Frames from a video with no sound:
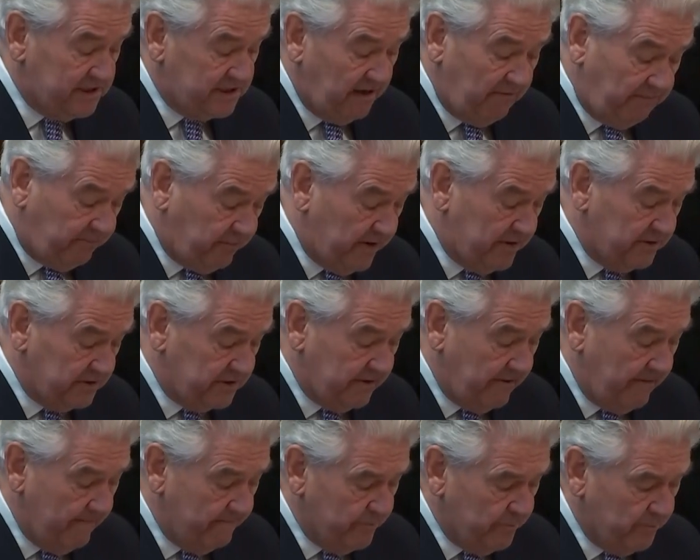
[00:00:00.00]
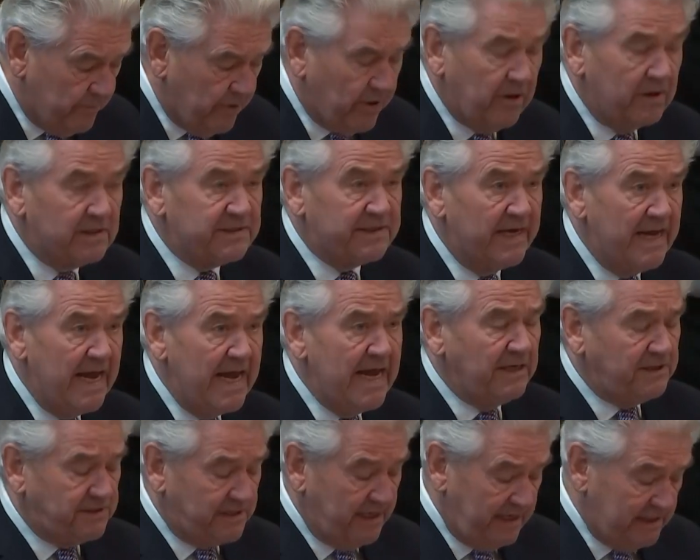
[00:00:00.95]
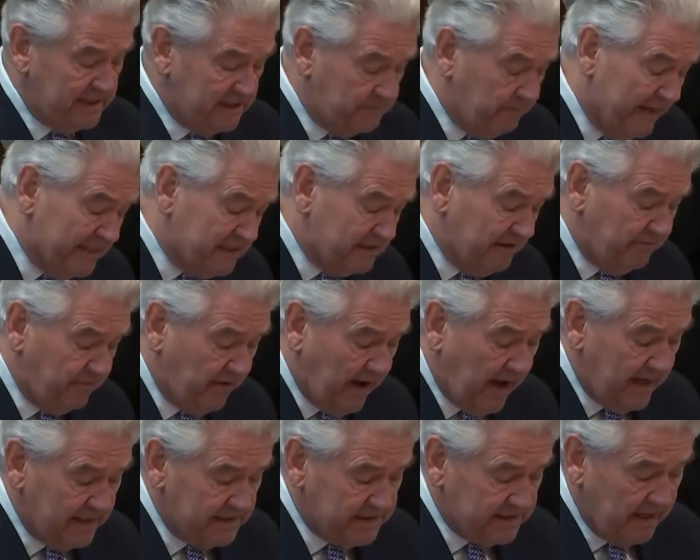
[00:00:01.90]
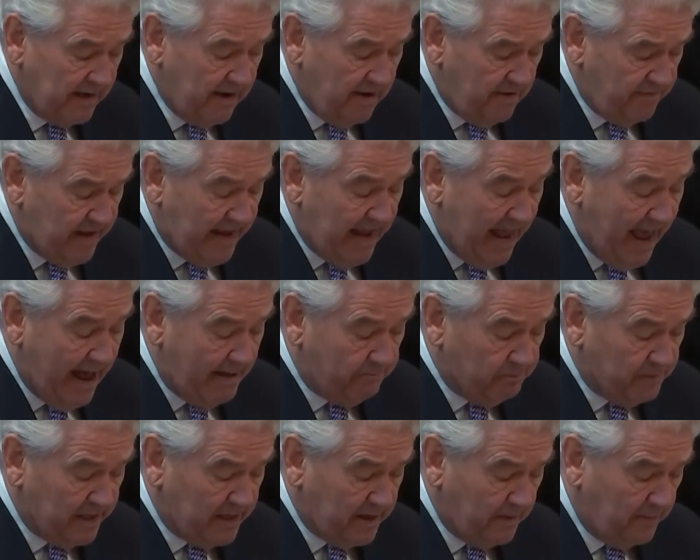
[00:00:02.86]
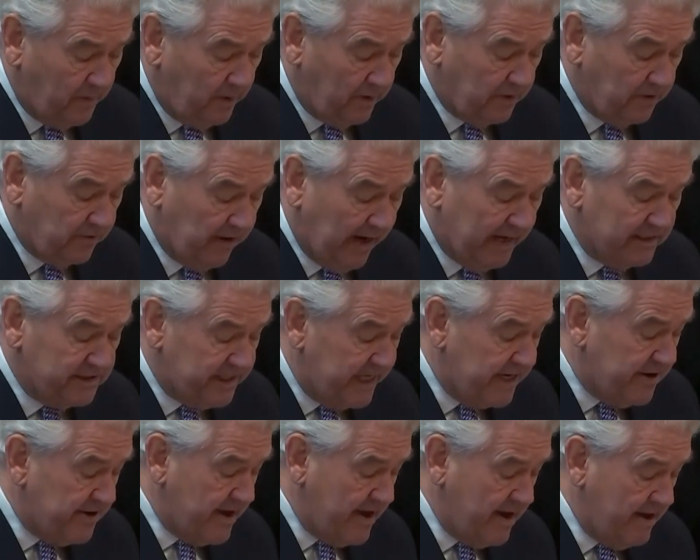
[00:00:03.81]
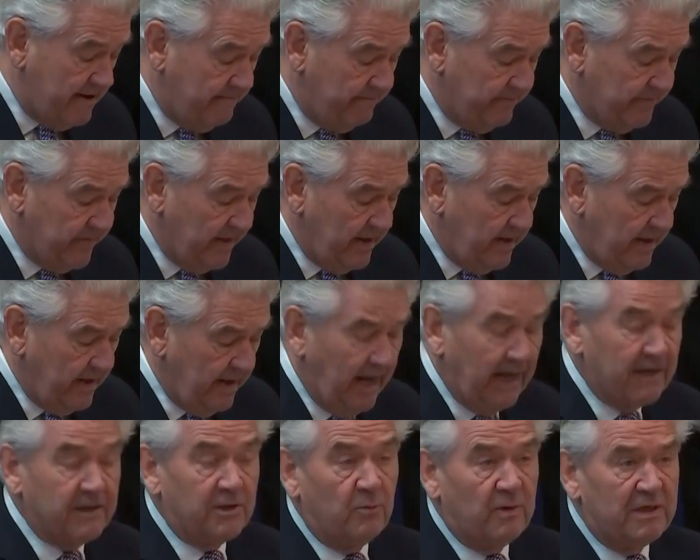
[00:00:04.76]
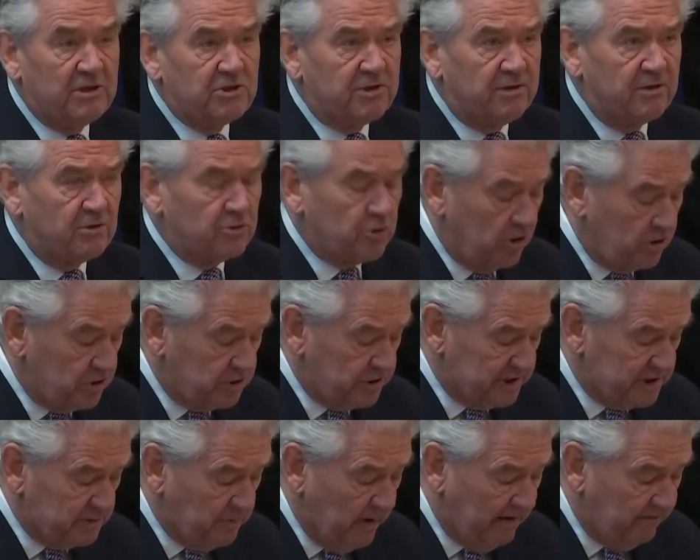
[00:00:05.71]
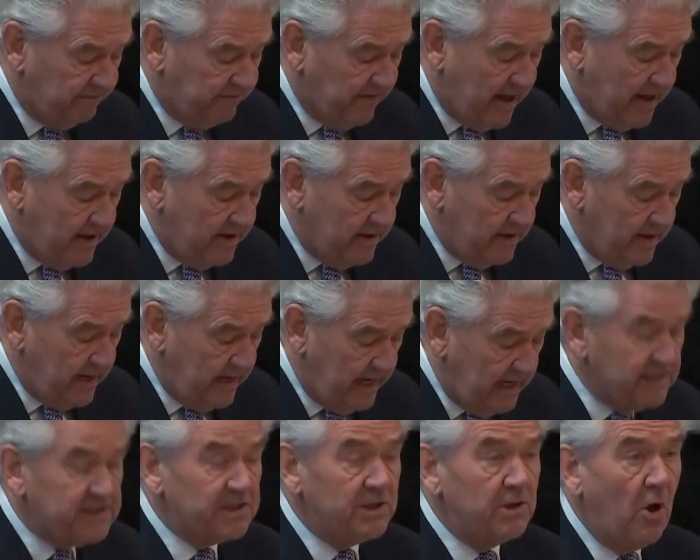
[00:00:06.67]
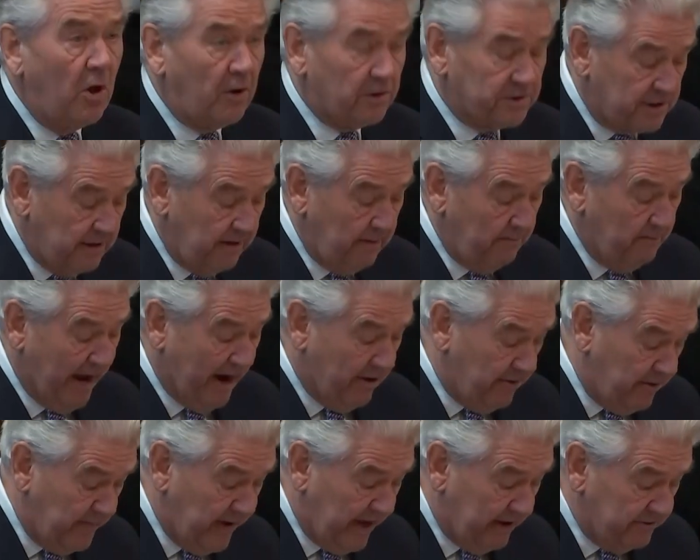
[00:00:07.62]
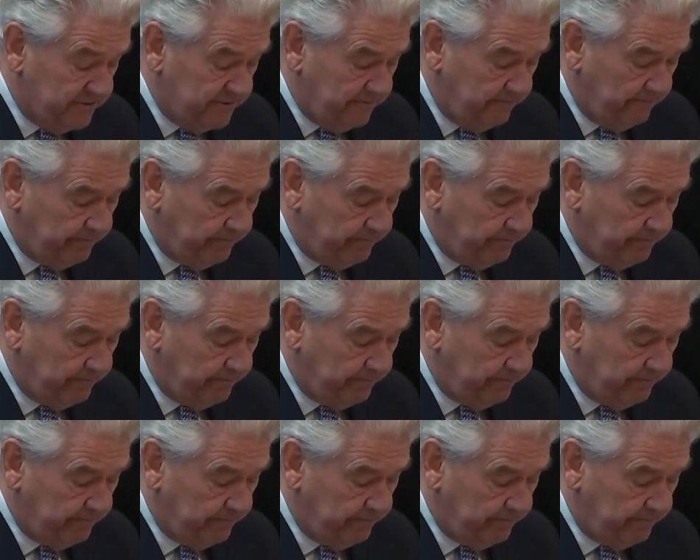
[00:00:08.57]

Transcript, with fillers: different because it specifies the applicable criteria under which the children's welfare is not paramount.